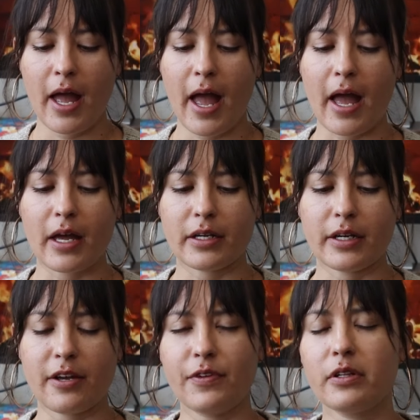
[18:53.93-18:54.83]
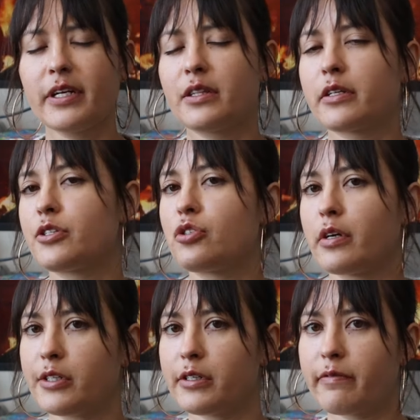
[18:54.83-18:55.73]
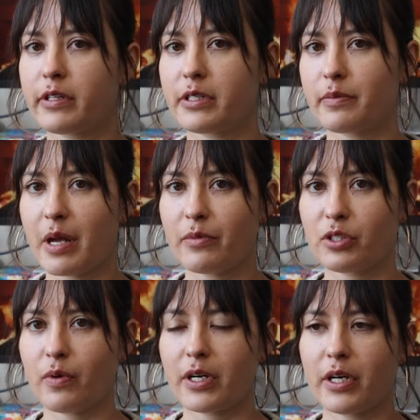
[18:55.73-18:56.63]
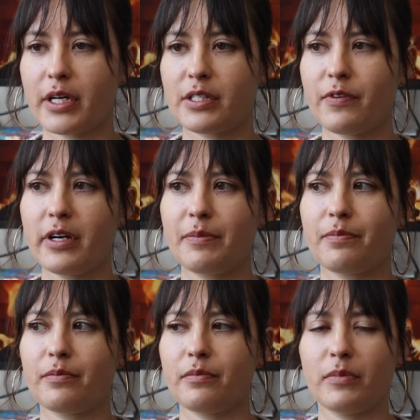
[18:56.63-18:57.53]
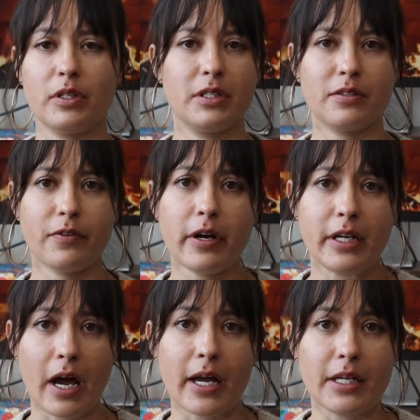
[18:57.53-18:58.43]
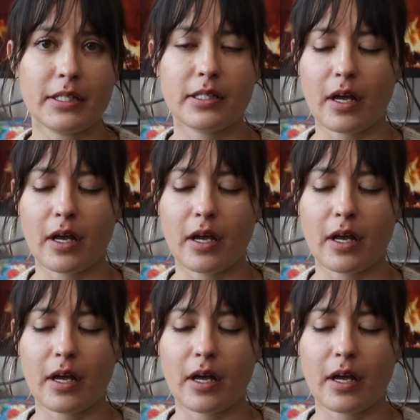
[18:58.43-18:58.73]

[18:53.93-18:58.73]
And if you look at the construction of the September sweater, it's very nice.